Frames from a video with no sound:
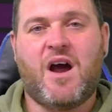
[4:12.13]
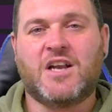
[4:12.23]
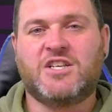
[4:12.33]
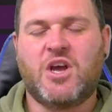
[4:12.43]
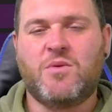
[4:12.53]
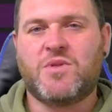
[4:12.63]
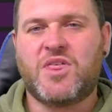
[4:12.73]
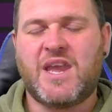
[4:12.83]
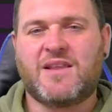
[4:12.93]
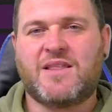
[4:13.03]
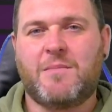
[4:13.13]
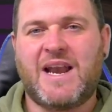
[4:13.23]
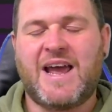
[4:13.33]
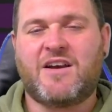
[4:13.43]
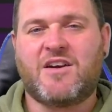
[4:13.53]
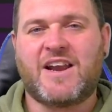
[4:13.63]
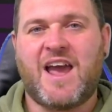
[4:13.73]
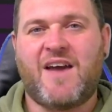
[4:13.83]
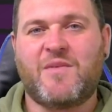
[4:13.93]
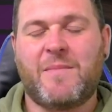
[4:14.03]
I don't think that Milan are going to
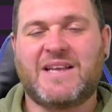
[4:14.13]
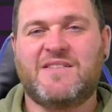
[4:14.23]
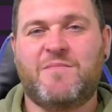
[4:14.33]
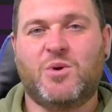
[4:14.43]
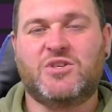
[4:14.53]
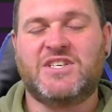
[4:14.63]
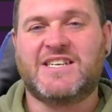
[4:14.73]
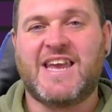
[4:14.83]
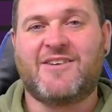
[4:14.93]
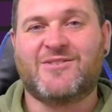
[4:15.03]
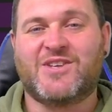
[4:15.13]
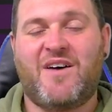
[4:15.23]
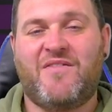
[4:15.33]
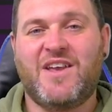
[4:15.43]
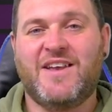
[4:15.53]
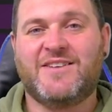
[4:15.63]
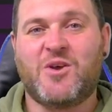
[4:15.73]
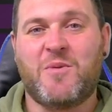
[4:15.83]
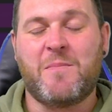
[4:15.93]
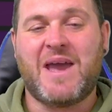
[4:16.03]
have a massive budget to kick us off, so
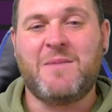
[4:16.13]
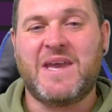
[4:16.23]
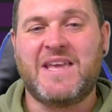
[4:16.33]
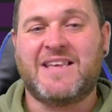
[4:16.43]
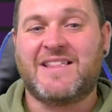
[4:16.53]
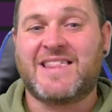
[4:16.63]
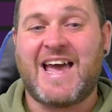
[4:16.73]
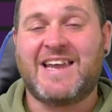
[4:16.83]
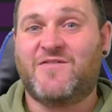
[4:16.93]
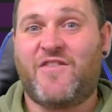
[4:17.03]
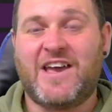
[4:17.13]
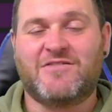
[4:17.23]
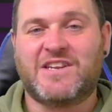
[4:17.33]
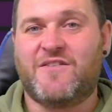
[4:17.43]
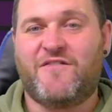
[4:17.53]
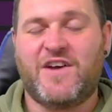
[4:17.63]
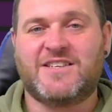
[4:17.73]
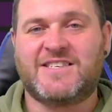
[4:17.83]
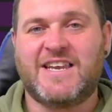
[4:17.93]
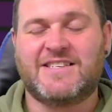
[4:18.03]
it may be that that is failed in the
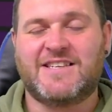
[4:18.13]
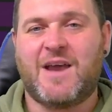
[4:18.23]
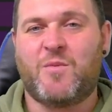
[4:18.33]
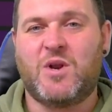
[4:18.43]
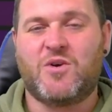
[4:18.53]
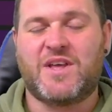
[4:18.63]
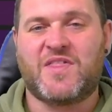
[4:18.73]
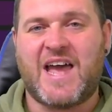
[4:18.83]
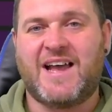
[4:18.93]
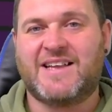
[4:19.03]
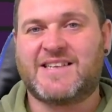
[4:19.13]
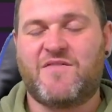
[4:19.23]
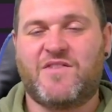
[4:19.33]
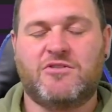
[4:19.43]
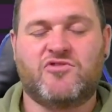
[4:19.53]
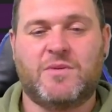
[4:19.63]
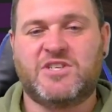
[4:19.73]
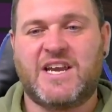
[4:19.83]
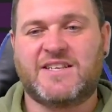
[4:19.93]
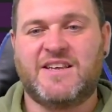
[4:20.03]
first season and we look at that as a future
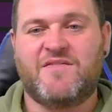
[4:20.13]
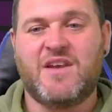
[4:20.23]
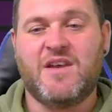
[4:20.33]
objective,